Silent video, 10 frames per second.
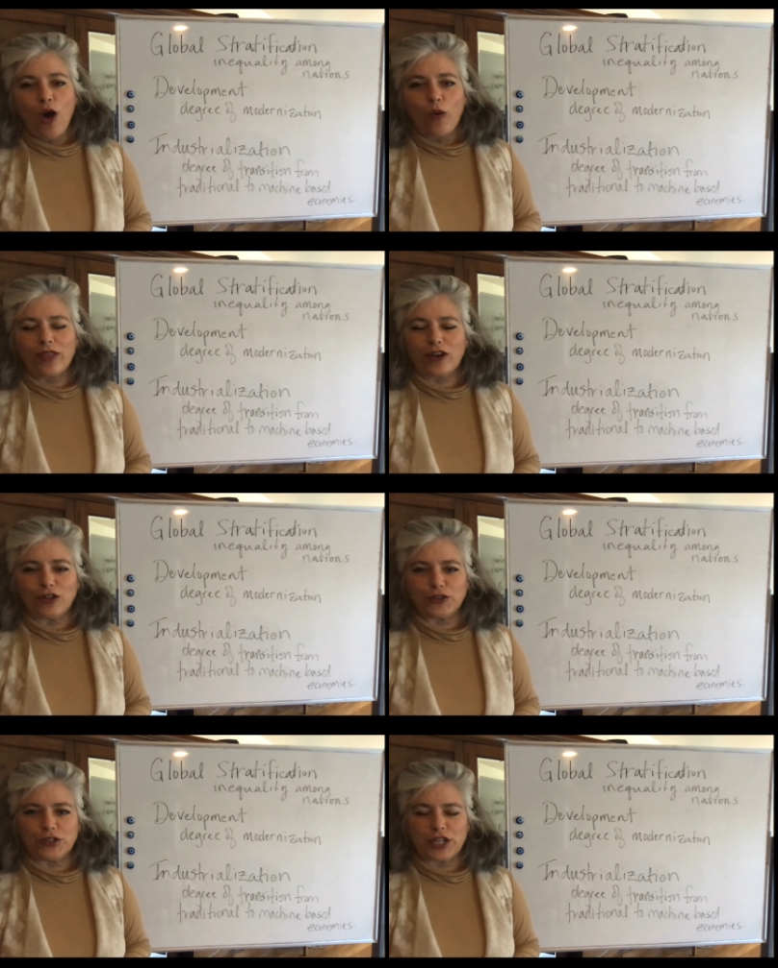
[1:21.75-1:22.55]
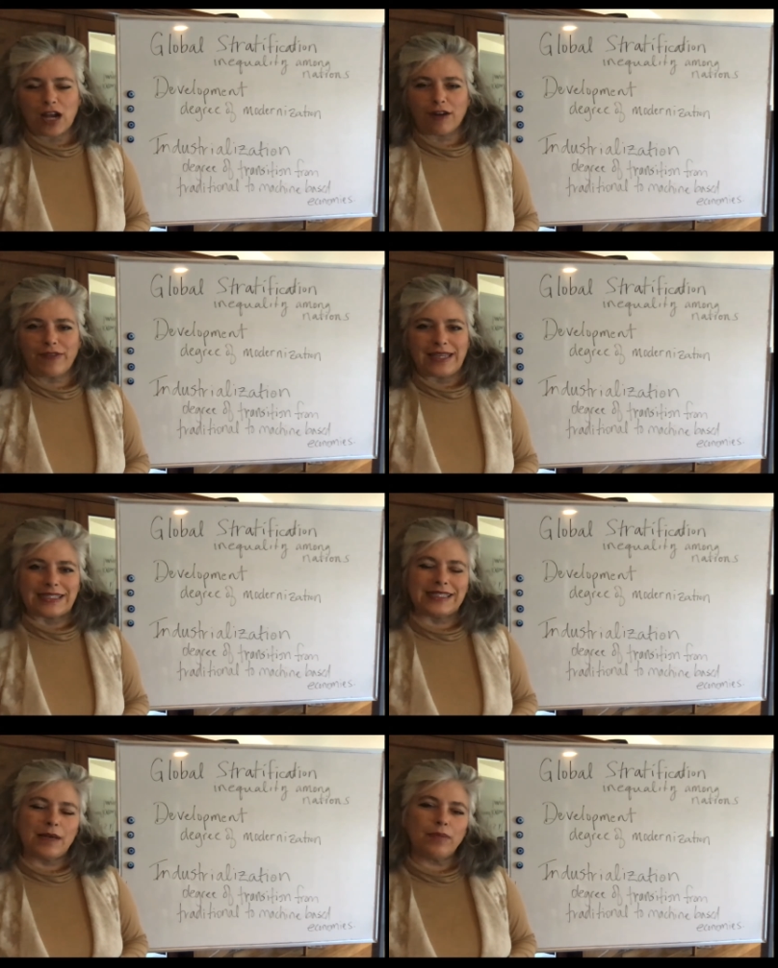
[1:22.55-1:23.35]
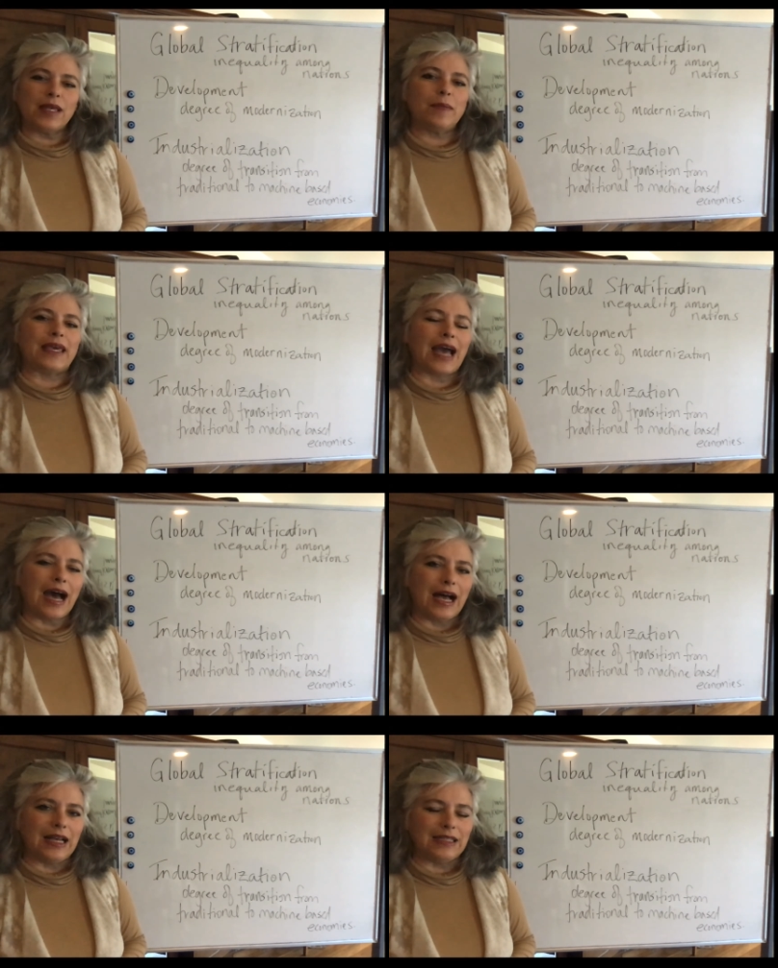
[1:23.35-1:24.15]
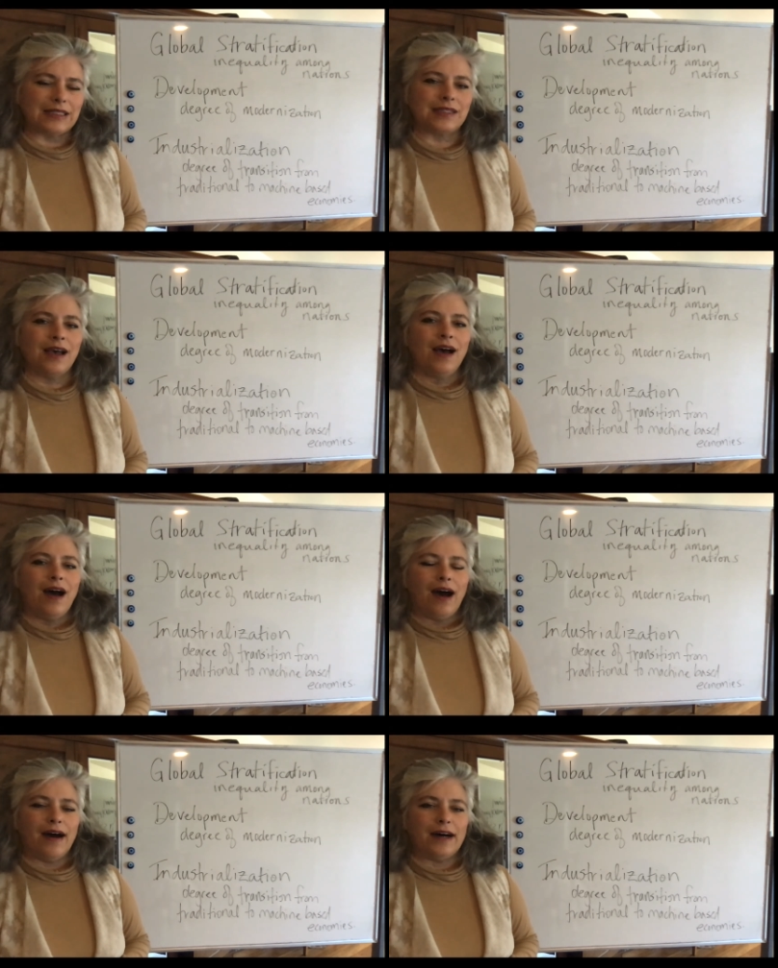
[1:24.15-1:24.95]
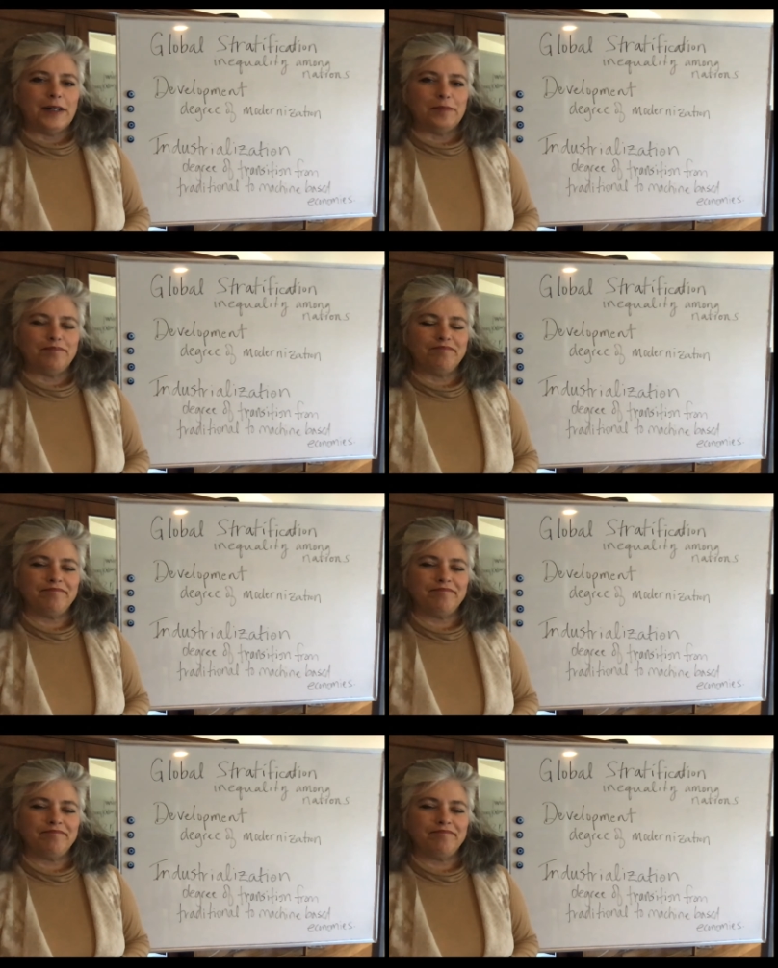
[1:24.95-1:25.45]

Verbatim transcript: with cultural geography simply because um,